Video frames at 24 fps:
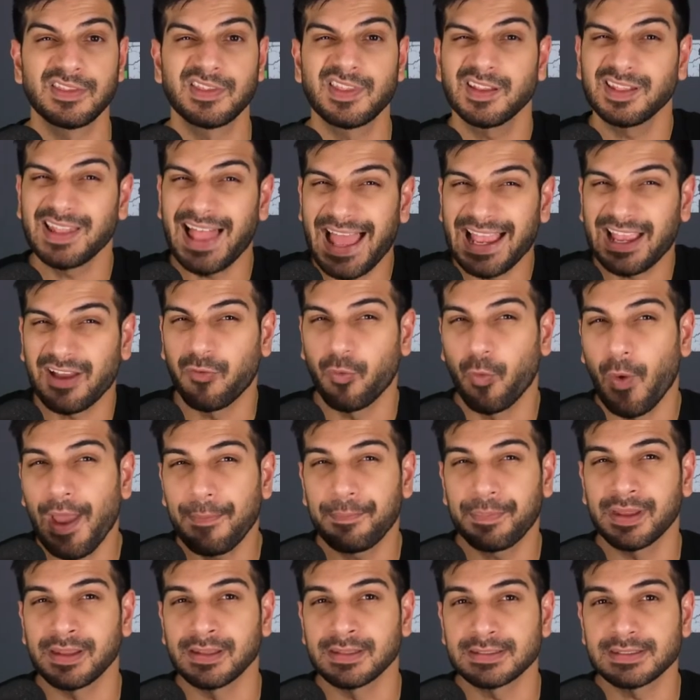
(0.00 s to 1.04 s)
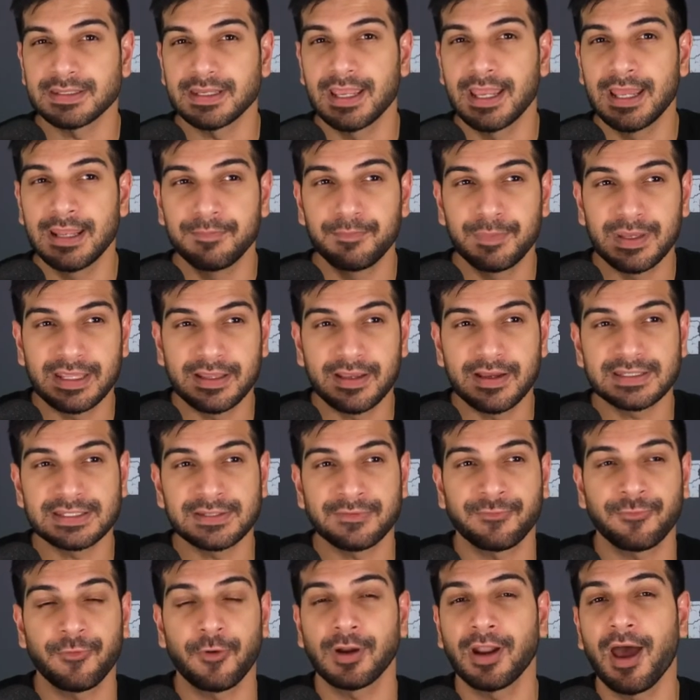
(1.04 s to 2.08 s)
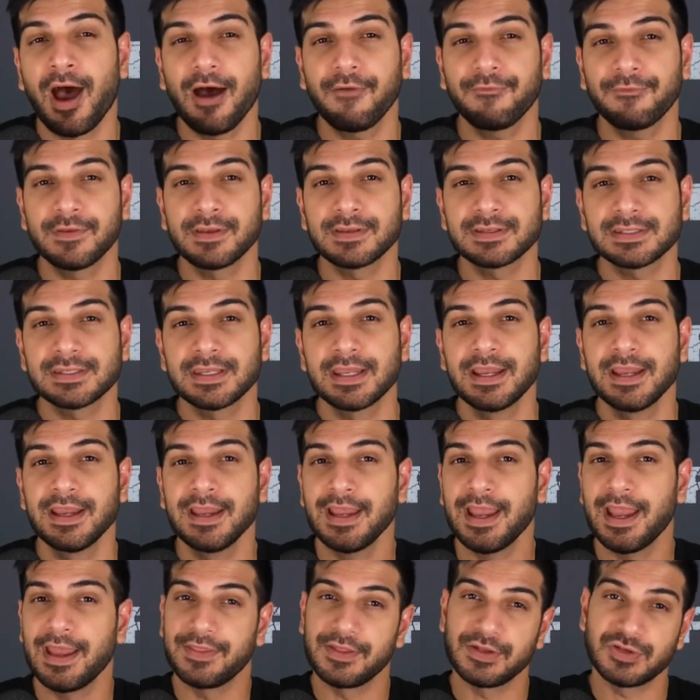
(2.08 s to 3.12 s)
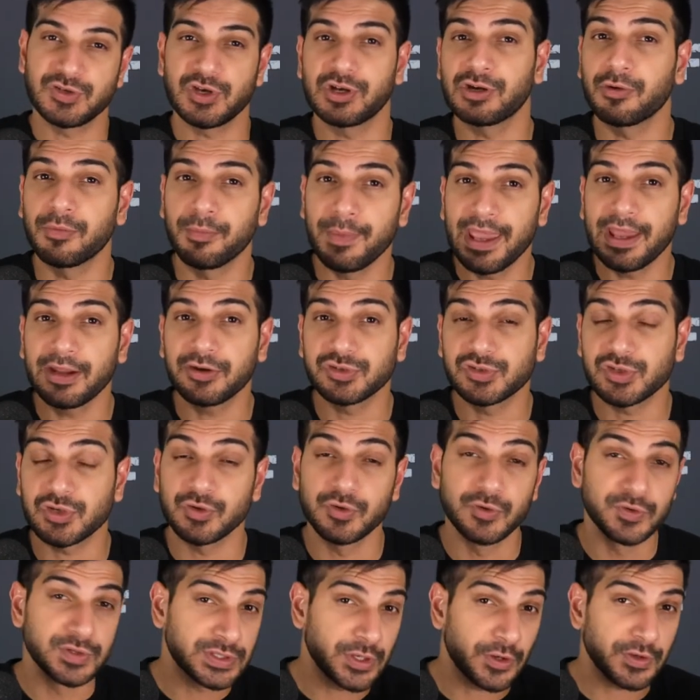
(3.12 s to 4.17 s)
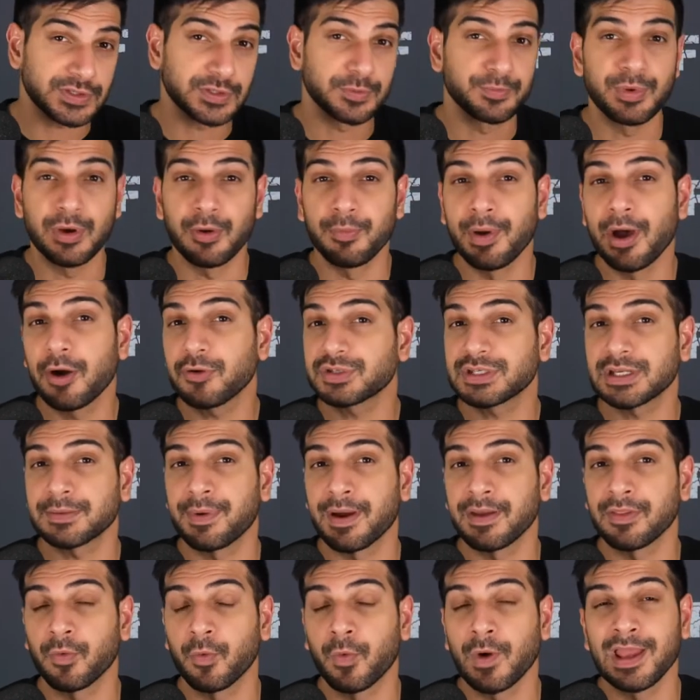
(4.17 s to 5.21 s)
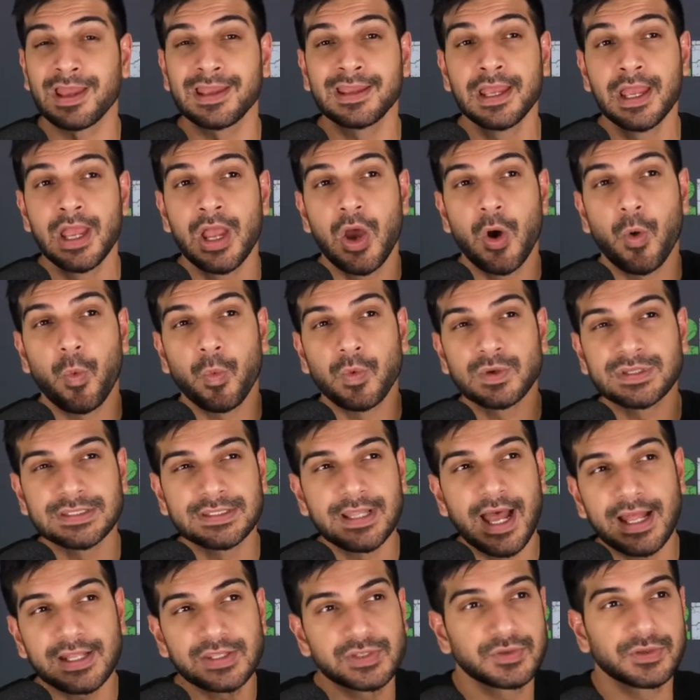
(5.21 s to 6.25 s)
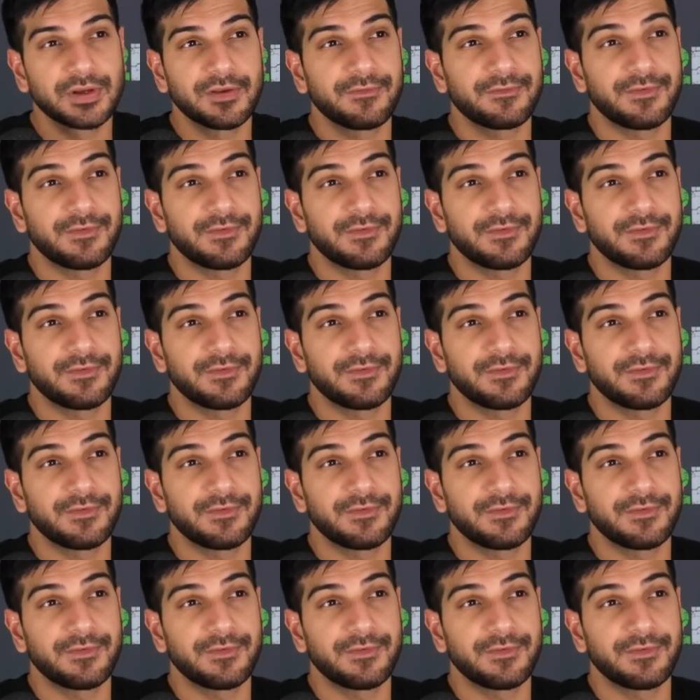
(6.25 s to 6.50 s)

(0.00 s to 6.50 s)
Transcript: the lack of weapons, and because the front office and the general manager, who is also Bill Belichick, by the way, was not doing a